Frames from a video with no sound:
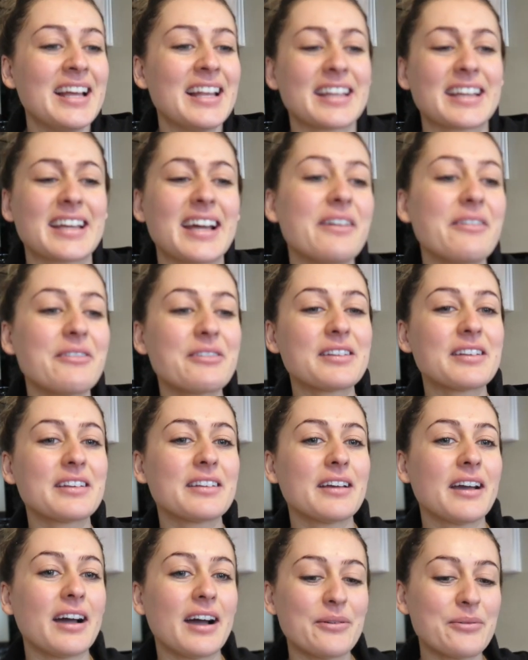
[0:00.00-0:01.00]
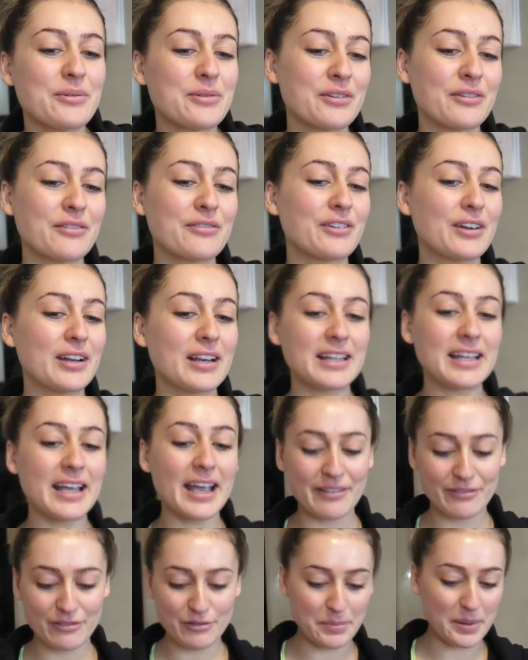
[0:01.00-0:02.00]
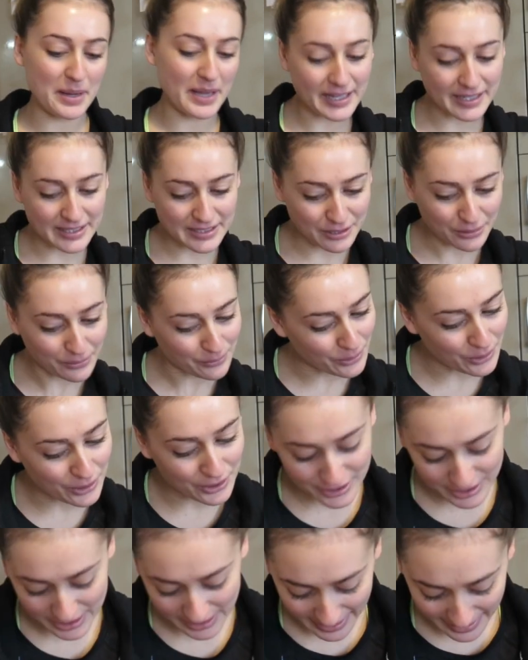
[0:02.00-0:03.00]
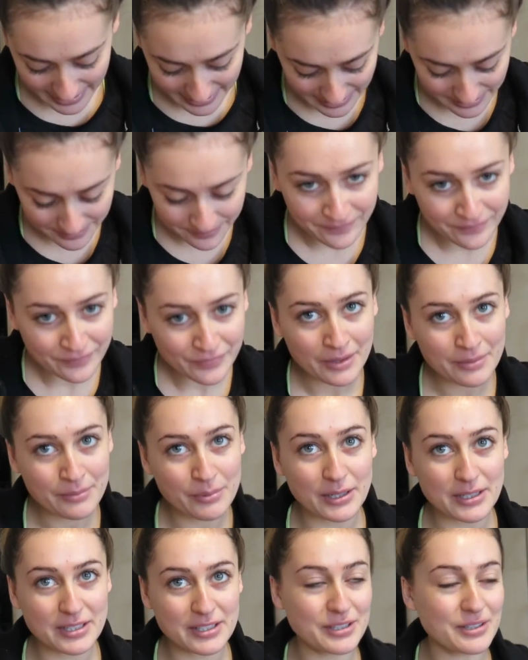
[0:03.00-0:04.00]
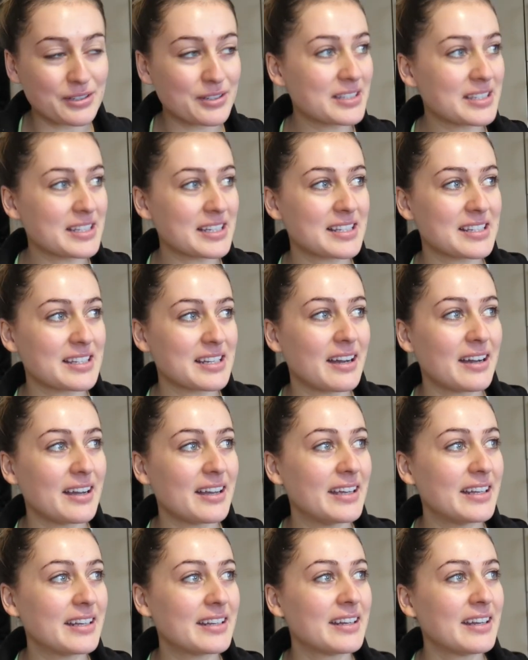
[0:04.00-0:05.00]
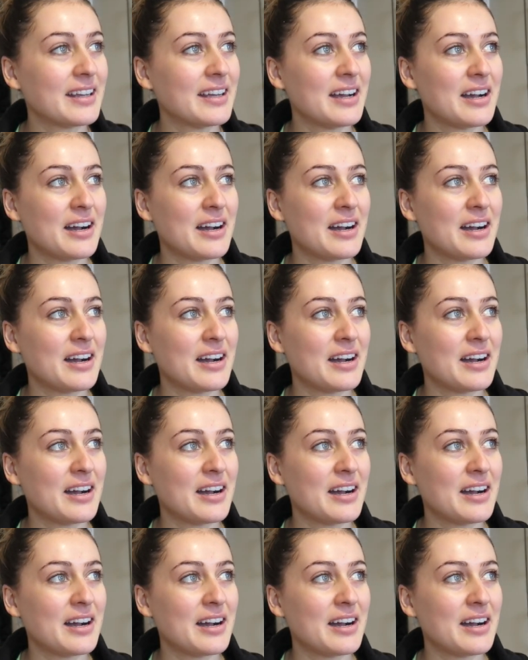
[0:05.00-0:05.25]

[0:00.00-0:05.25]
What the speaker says: Like, I wouldn't have really ever picked to watch Aladdin, but as soon as it started,